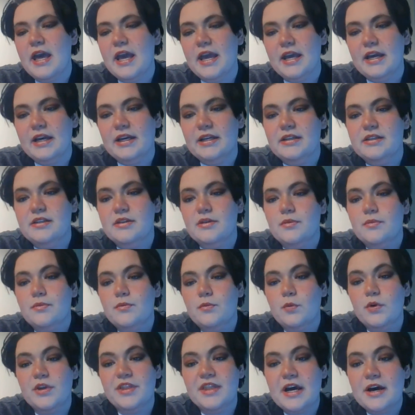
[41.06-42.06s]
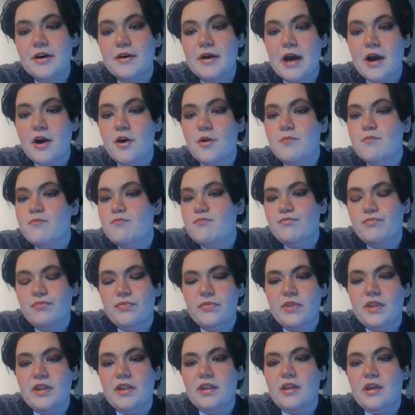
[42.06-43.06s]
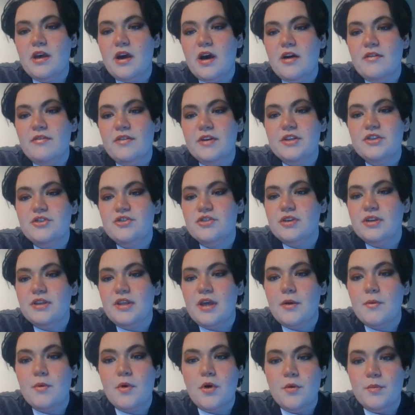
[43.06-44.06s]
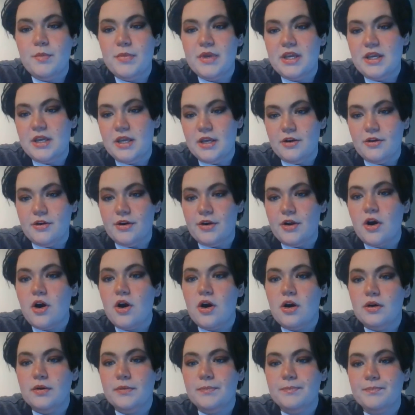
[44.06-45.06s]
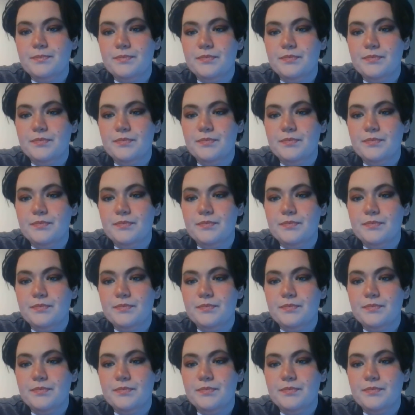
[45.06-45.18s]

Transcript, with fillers: And without help, eventually they won't be here at all.